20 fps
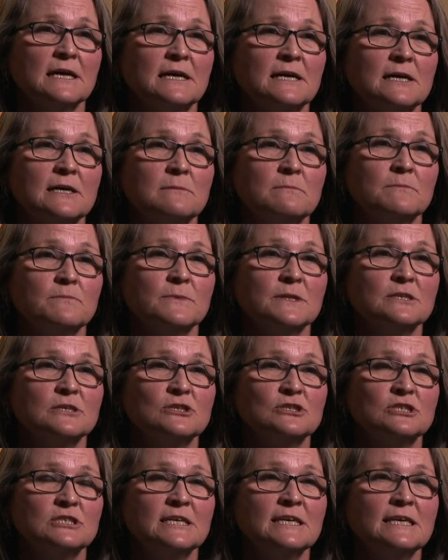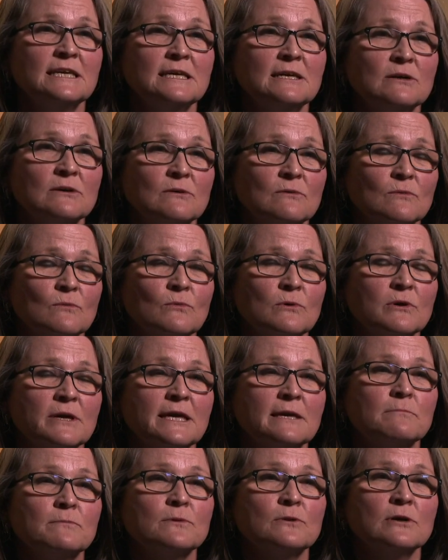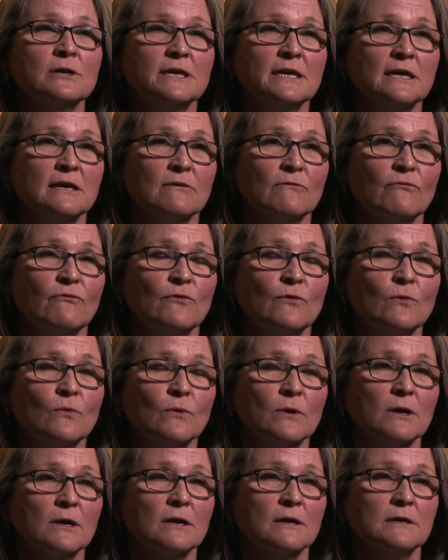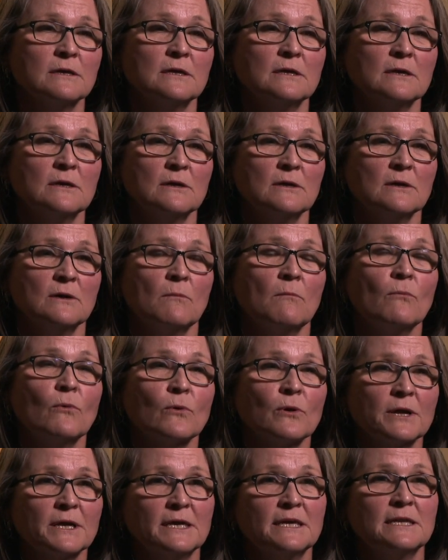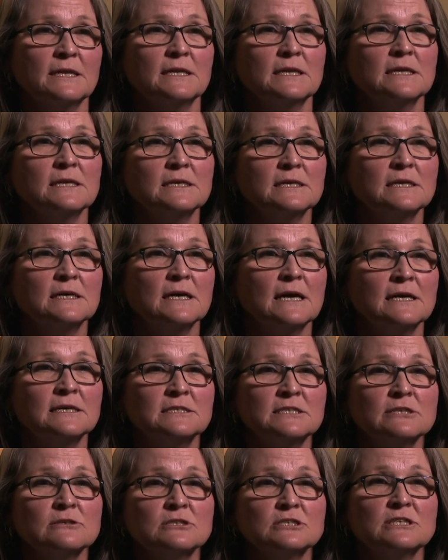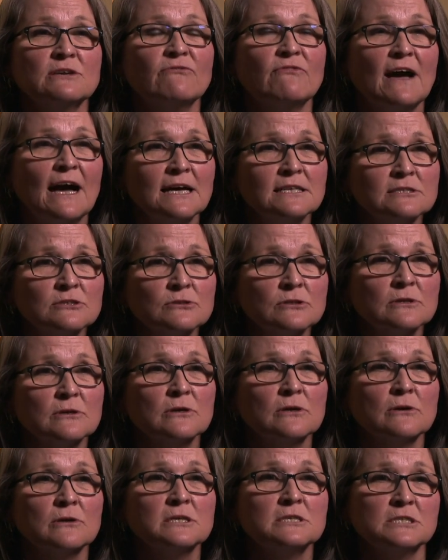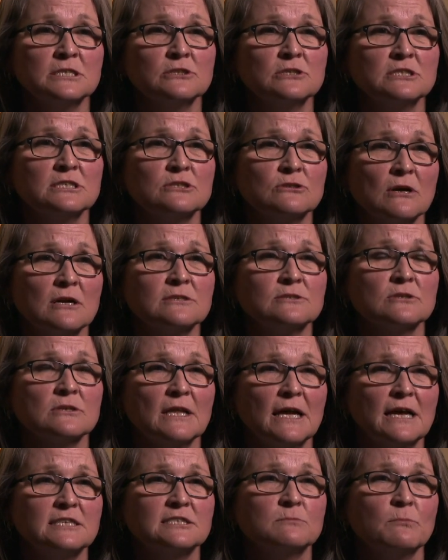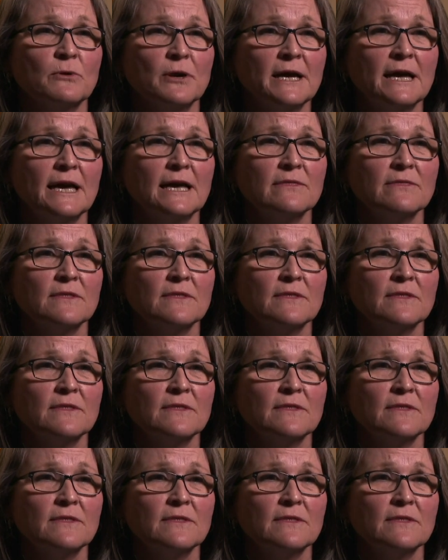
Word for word: Um, she will keep looking for Morgan until she finds her or until she draws her last breath.